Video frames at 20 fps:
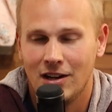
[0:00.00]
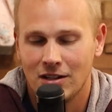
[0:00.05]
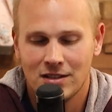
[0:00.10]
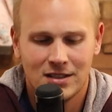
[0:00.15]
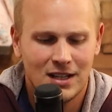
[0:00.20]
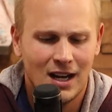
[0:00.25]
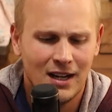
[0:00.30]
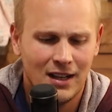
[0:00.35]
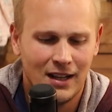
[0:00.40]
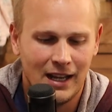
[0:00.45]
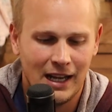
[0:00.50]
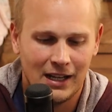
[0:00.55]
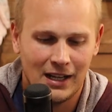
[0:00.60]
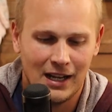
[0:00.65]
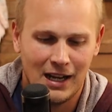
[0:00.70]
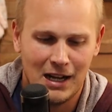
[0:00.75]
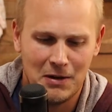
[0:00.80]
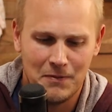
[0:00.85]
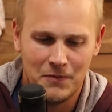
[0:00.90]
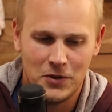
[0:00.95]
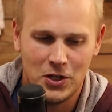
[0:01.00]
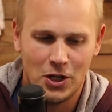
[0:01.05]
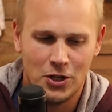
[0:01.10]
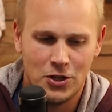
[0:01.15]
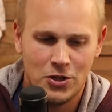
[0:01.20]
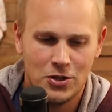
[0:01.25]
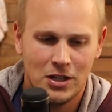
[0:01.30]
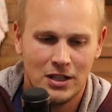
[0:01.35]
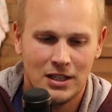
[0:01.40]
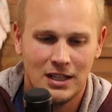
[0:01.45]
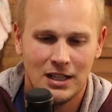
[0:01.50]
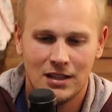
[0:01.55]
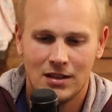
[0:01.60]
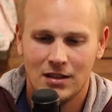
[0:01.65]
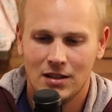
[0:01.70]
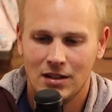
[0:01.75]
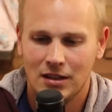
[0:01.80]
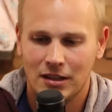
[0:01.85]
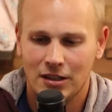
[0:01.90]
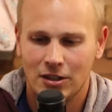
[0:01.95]
It's kind of like, you can get
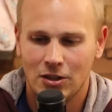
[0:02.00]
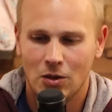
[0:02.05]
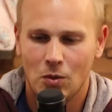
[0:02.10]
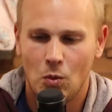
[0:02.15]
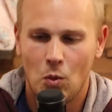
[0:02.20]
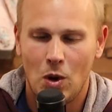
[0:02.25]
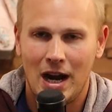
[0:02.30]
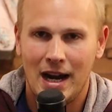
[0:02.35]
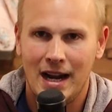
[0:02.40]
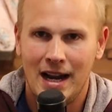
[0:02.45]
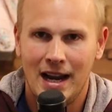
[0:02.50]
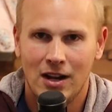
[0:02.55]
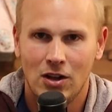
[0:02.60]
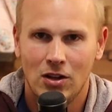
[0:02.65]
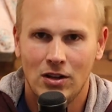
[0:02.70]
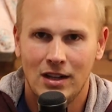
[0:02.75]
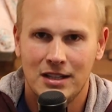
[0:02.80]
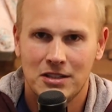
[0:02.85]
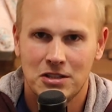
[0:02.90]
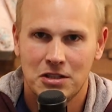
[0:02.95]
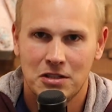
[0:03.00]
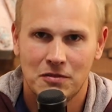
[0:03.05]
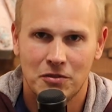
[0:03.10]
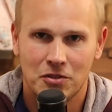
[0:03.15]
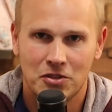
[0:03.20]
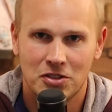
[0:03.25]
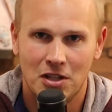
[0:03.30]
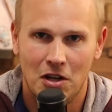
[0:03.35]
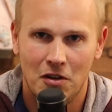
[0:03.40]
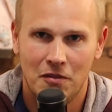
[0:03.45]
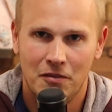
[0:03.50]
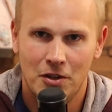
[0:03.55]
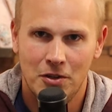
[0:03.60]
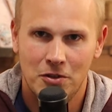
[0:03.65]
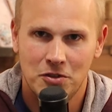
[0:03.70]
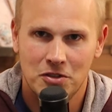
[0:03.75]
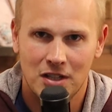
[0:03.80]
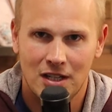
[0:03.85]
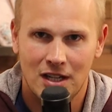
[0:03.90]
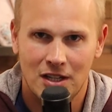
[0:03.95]
little wide angle lenses for cell
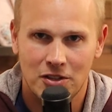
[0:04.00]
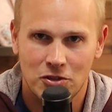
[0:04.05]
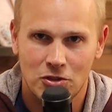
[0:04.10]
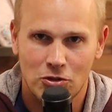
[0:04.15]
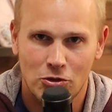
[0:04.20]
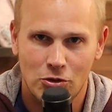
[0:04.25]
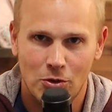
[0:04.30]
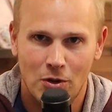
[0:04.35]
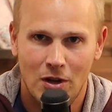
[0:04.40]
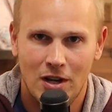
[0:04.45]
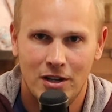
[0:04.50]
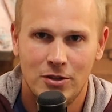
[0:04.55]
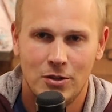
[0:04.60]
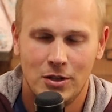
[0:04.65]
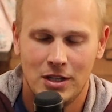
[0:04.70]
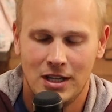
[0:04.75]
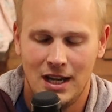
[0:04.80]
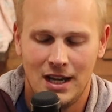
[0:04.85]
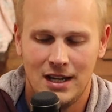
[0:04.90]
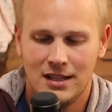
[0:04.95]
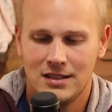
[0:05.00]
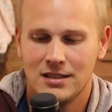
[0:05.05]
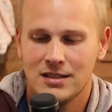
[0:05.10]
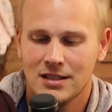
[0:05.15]
phones that kind of screw onto a case.